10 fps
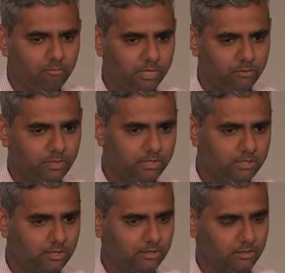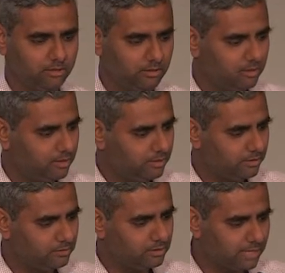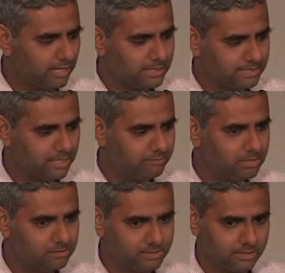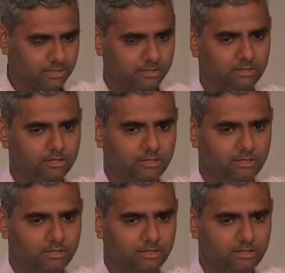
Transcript: between the the class labels which are